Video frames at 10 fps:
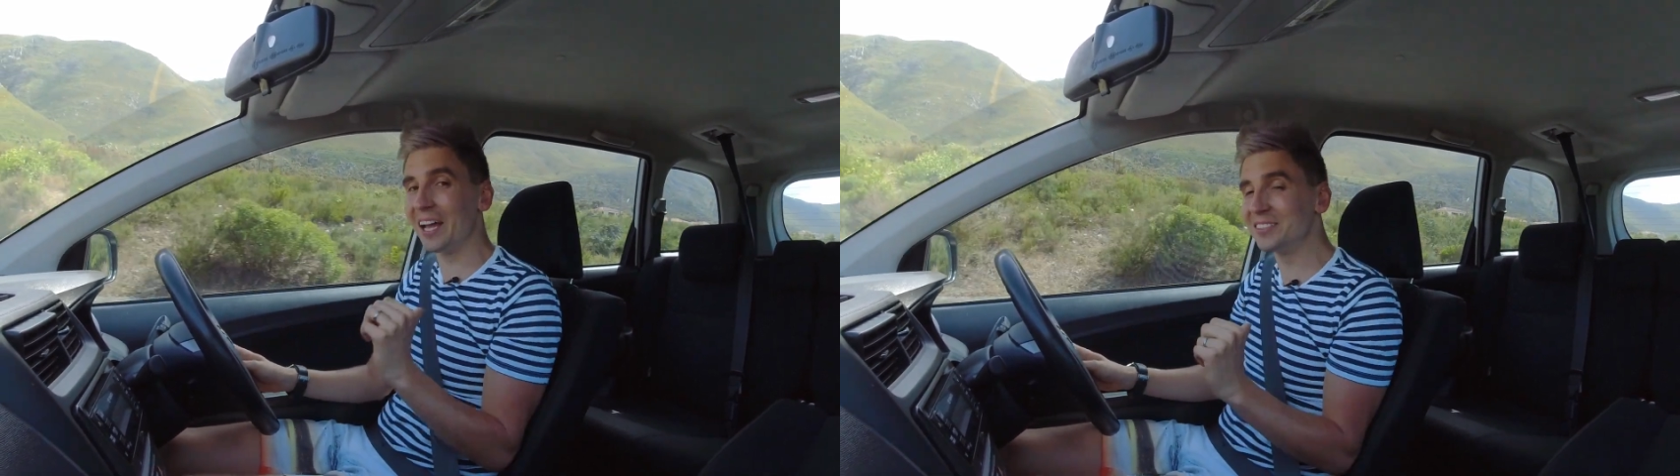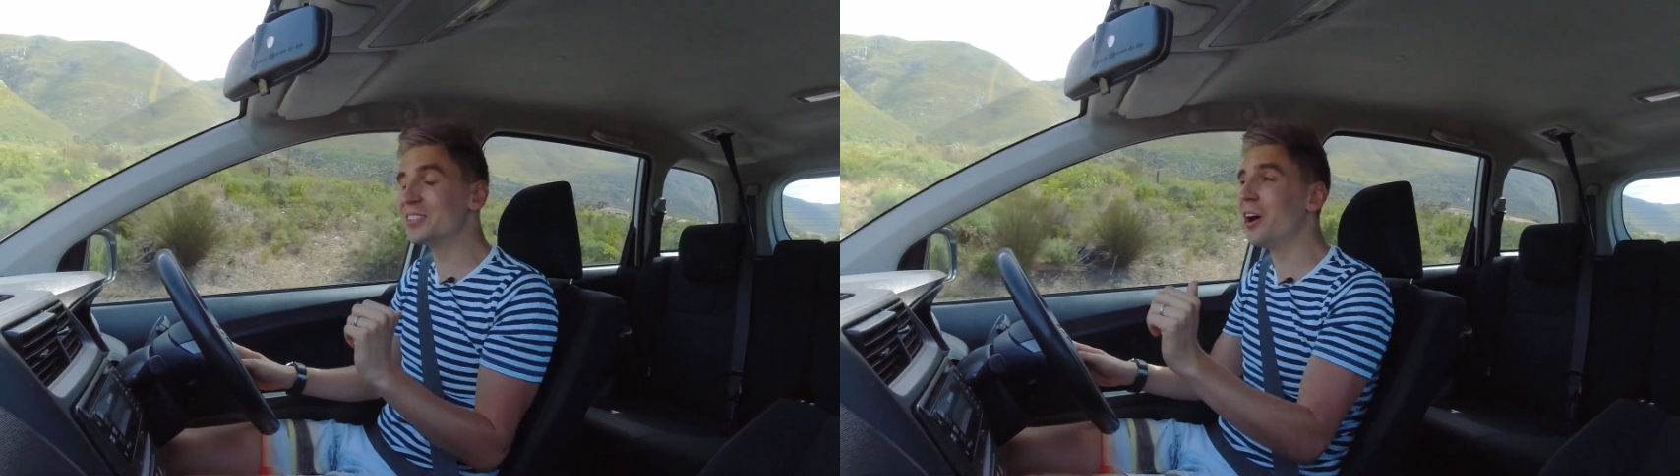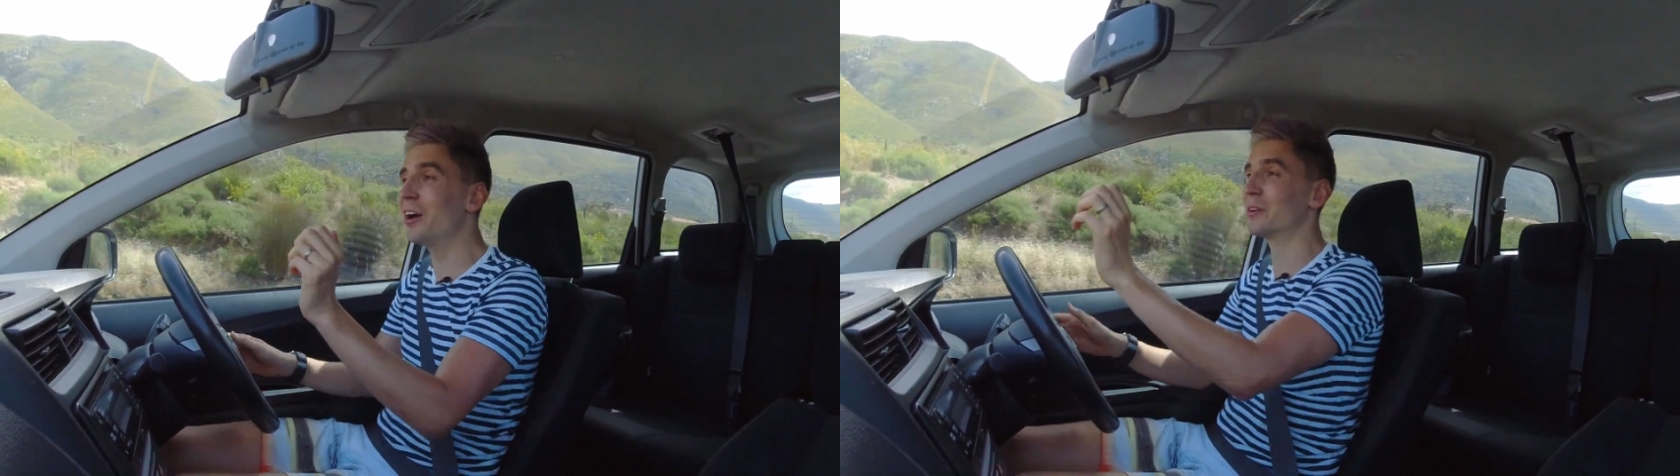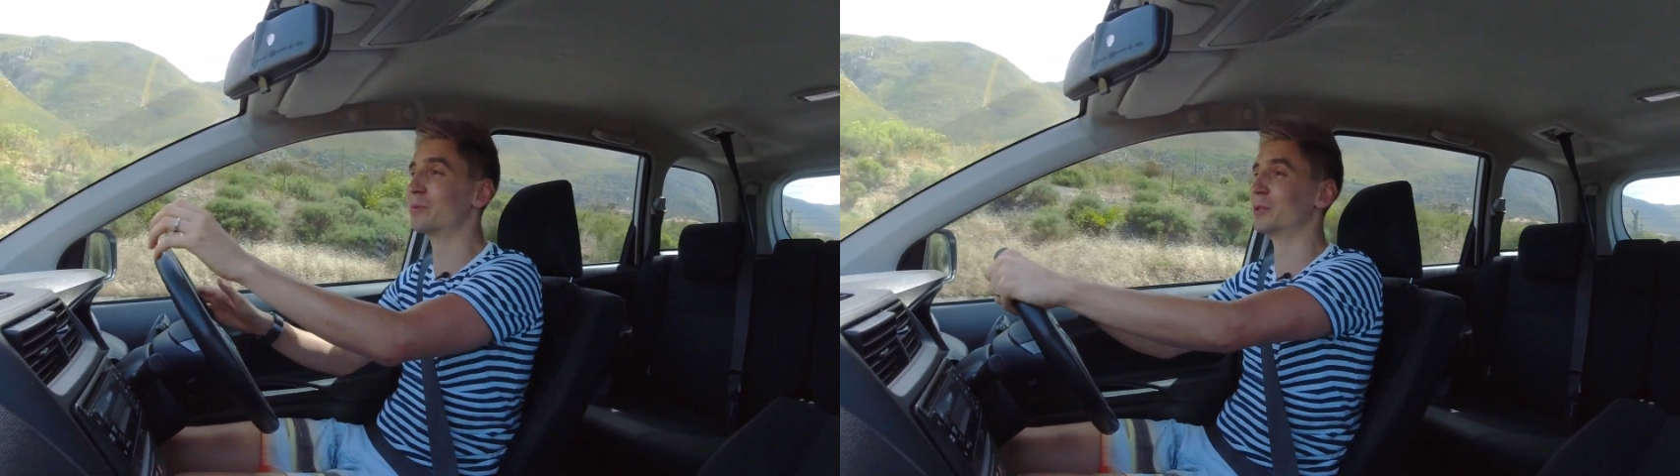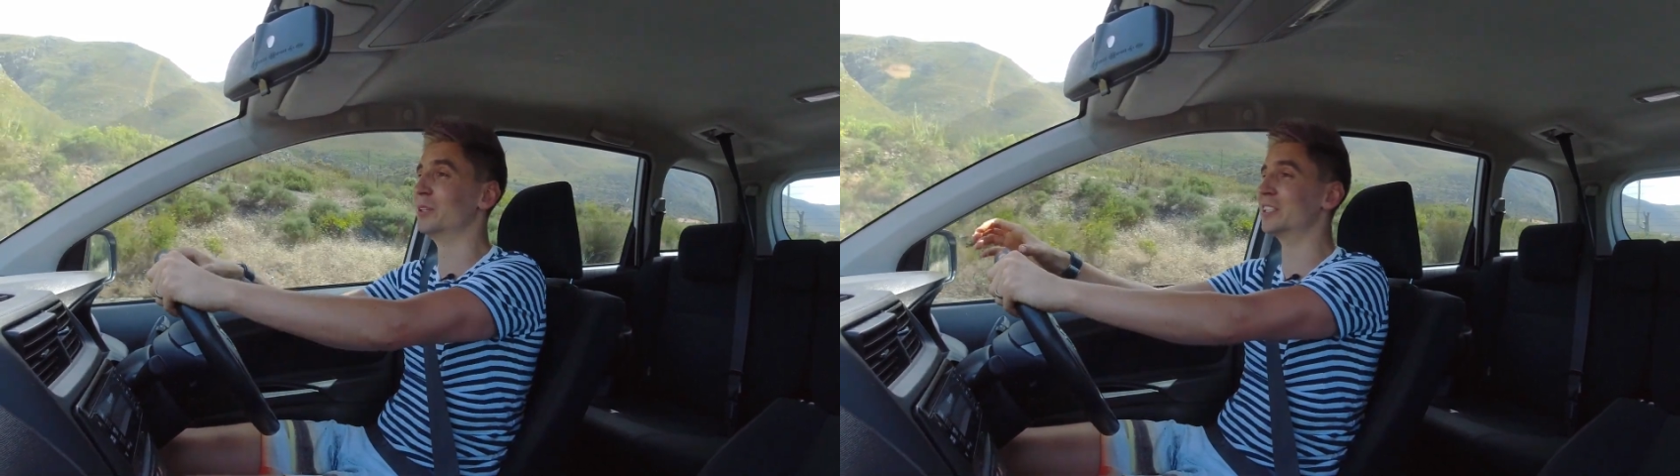and tyre
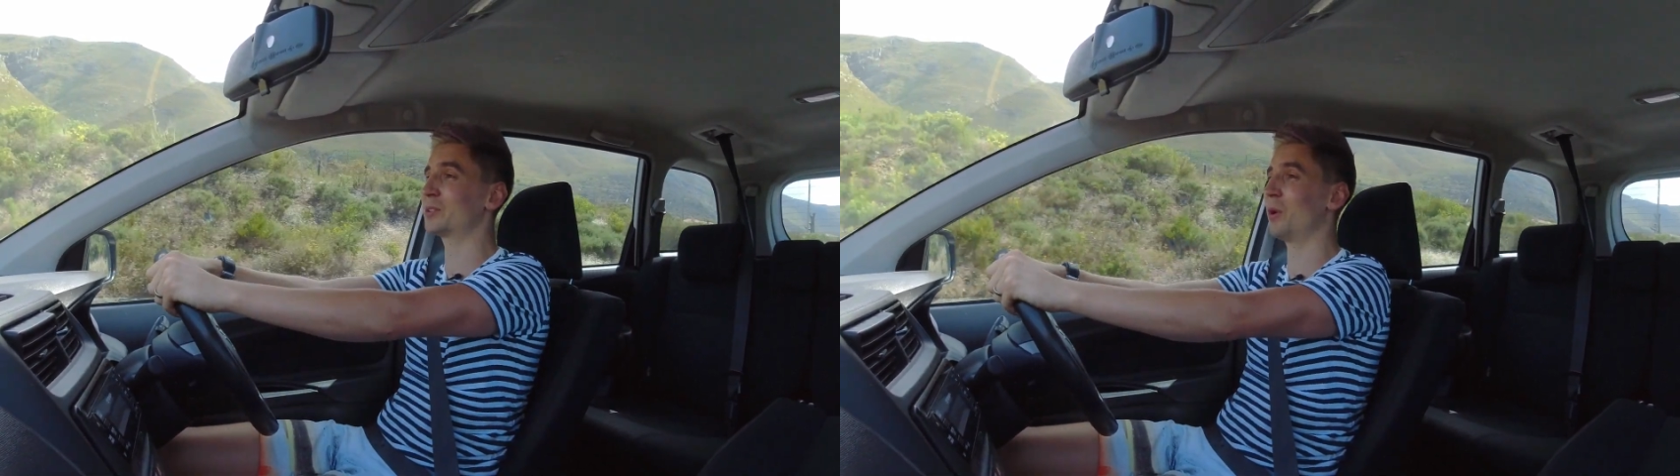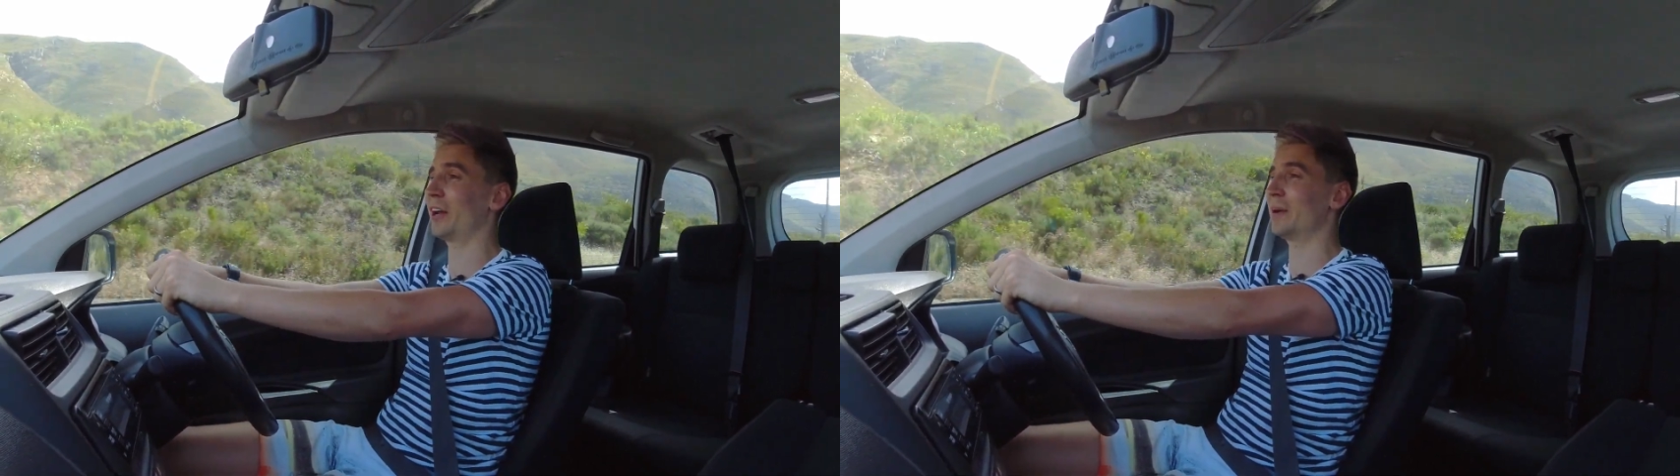roar is quite